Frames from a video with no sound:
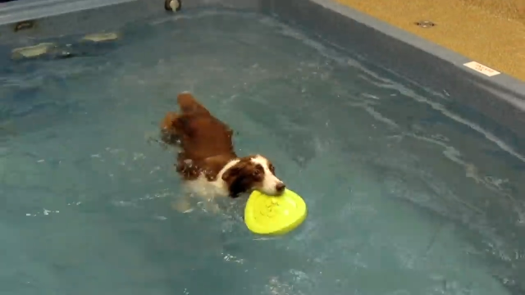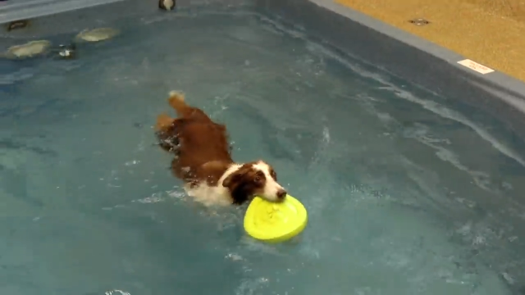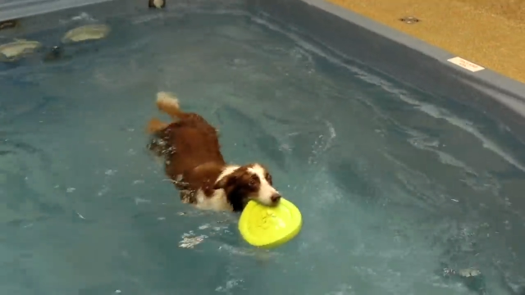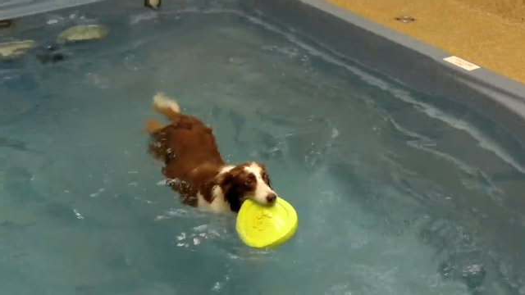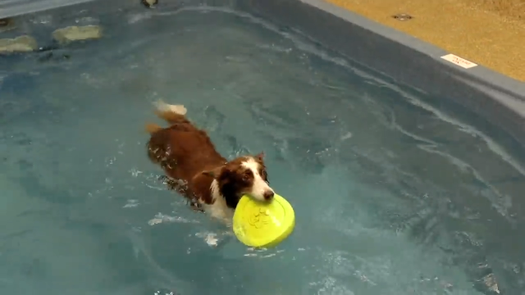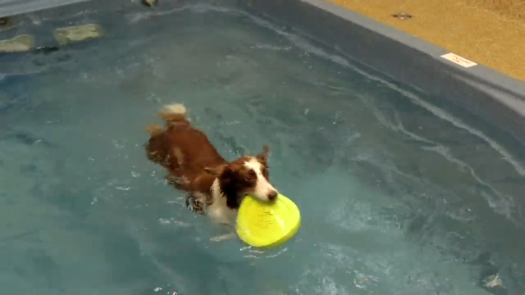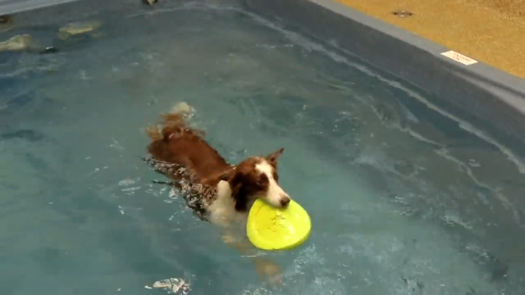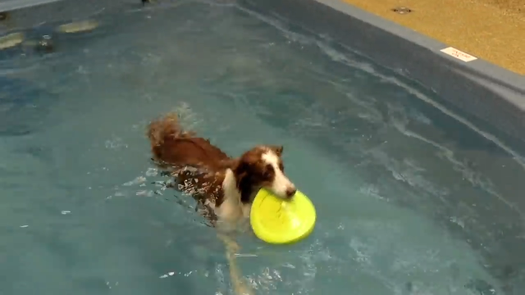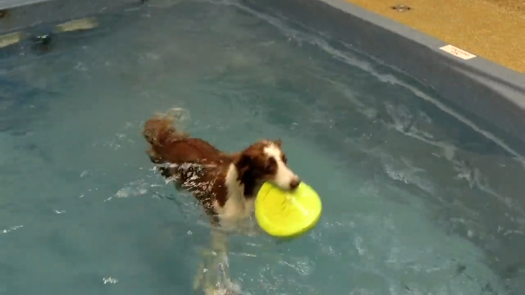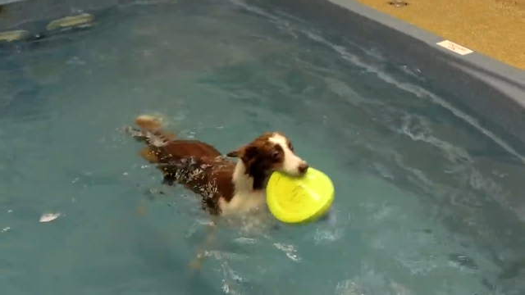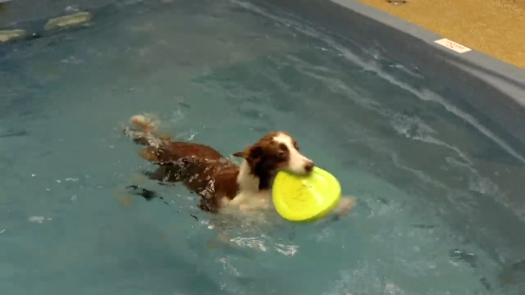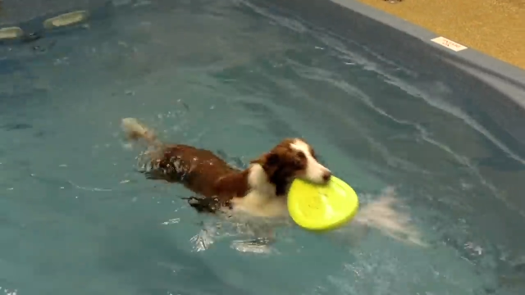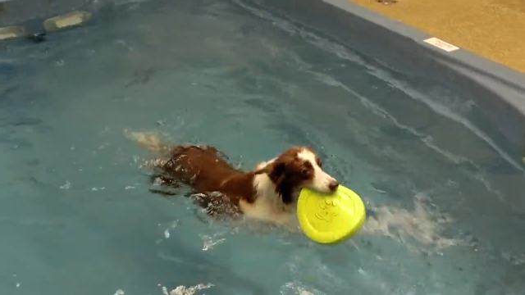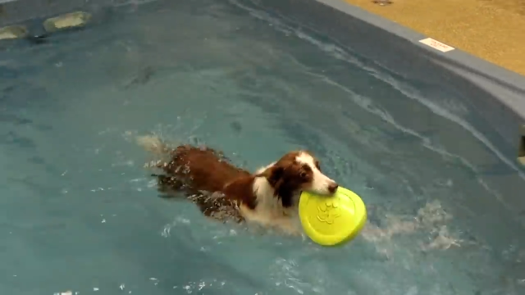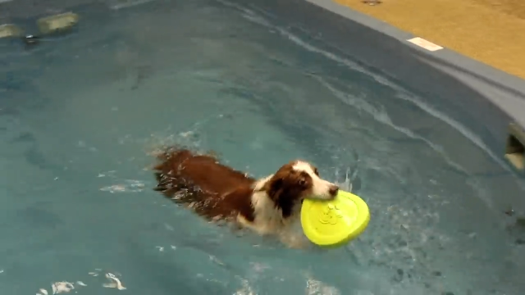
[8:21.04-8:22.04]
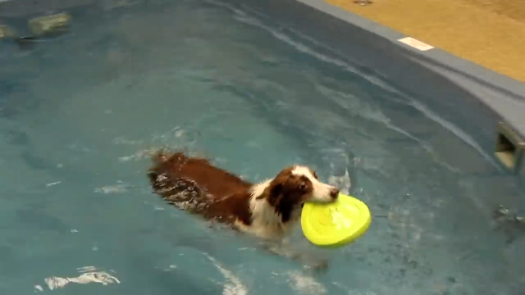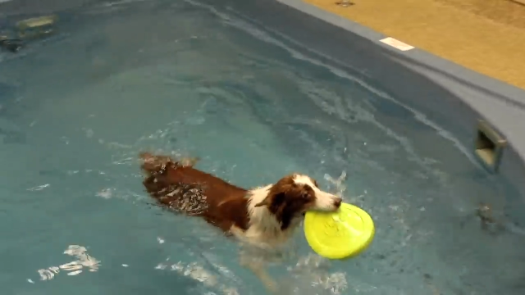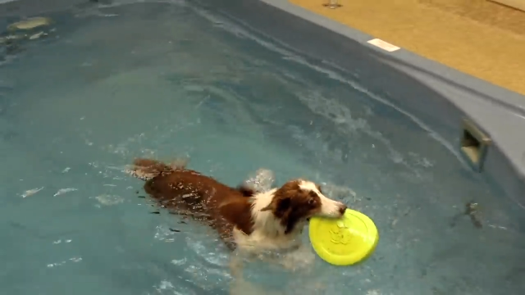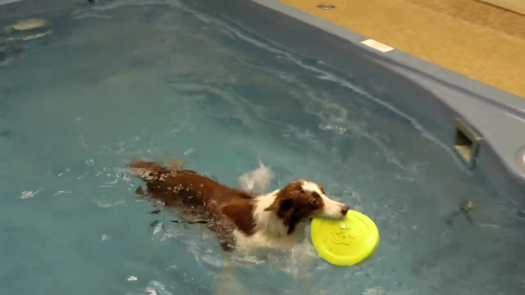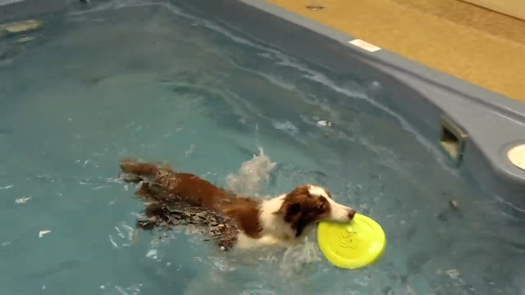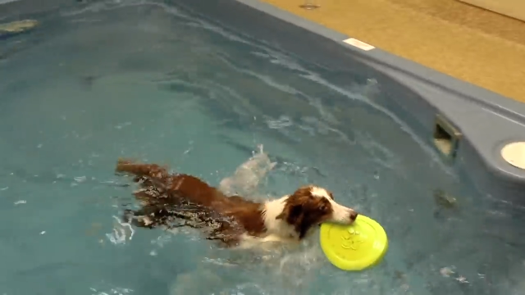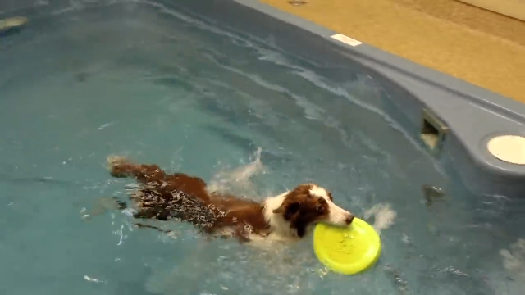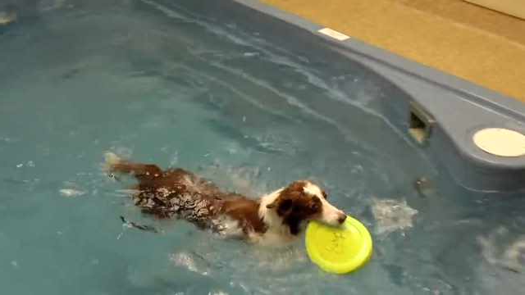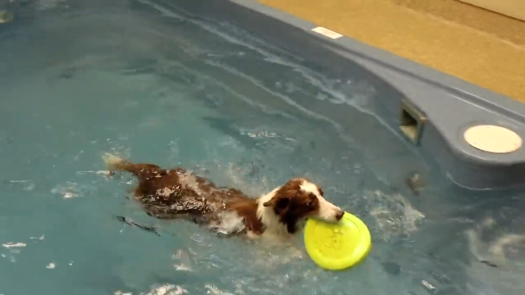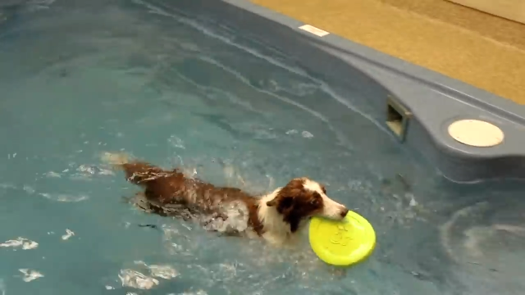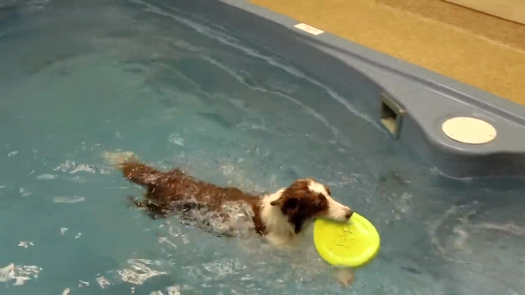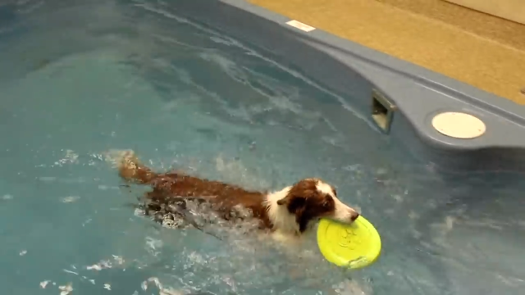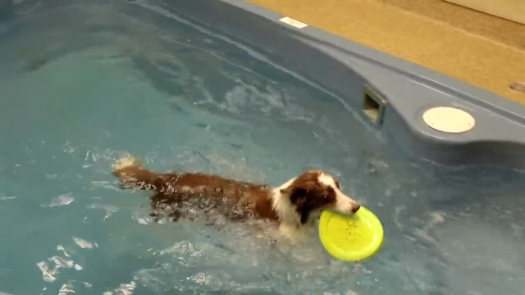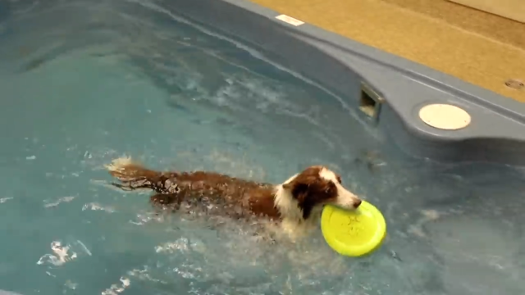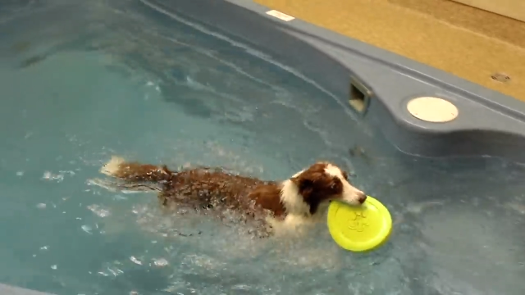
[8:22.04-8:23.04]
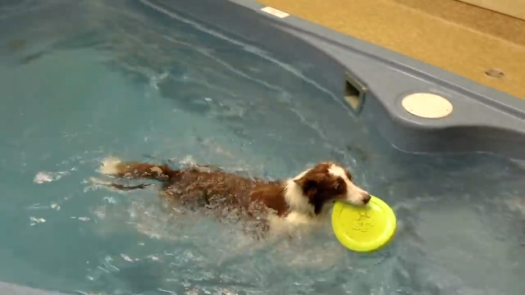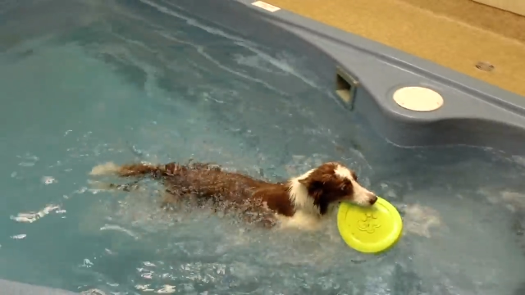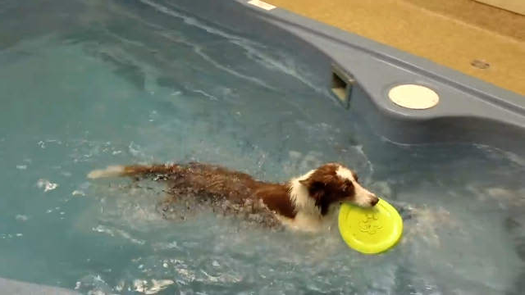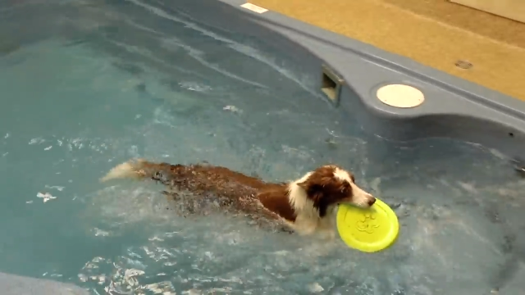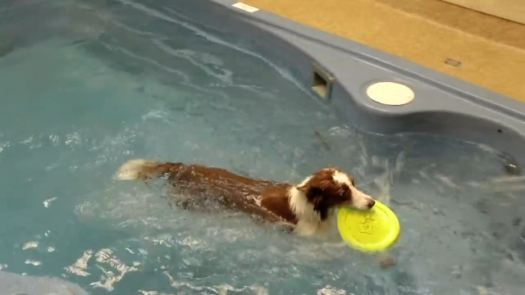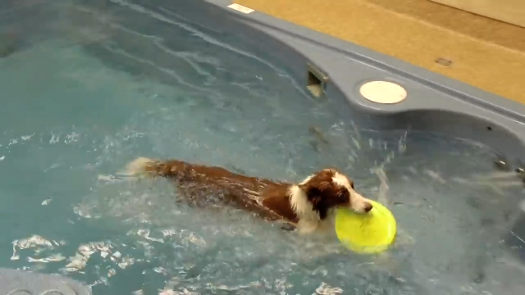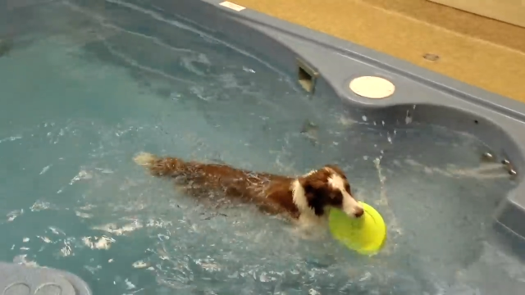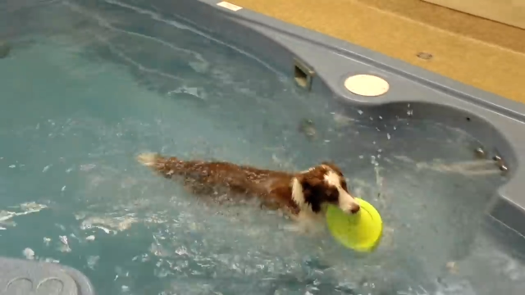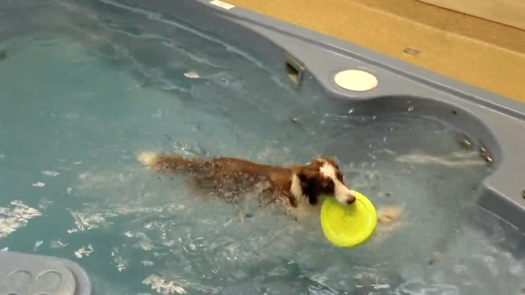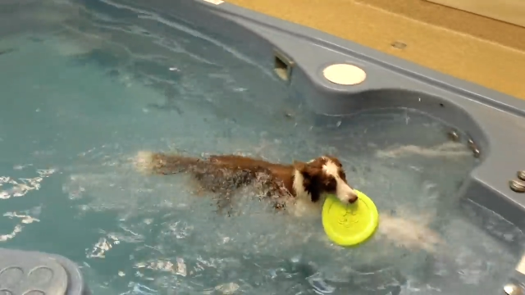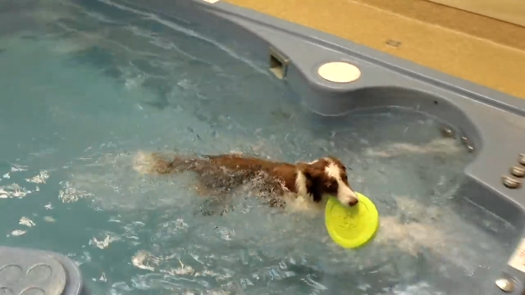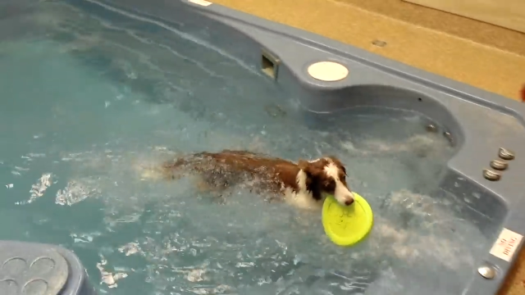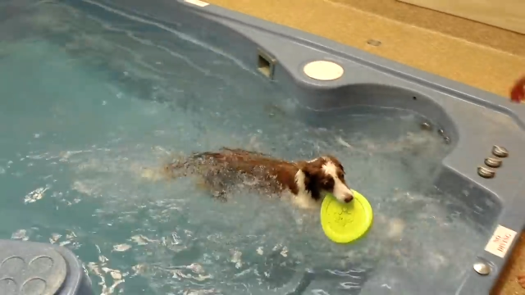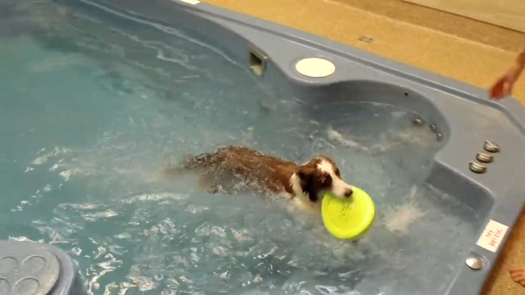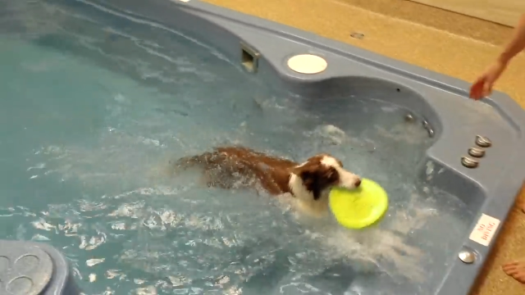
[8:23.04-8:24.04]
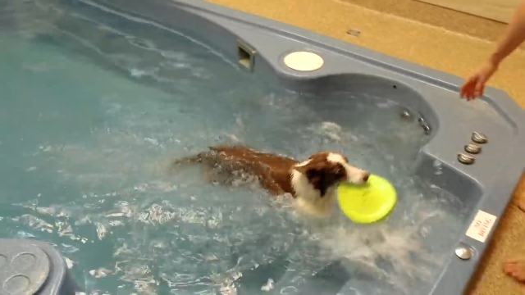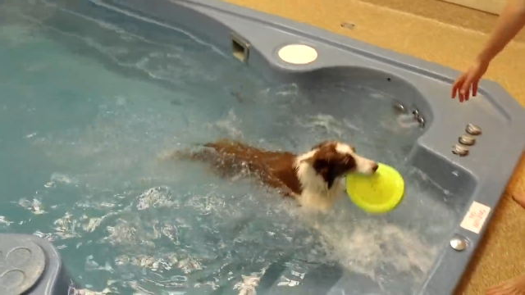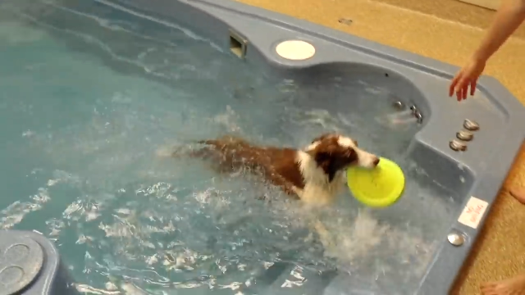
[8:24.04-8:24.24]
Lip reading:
[unreadable: no face in view]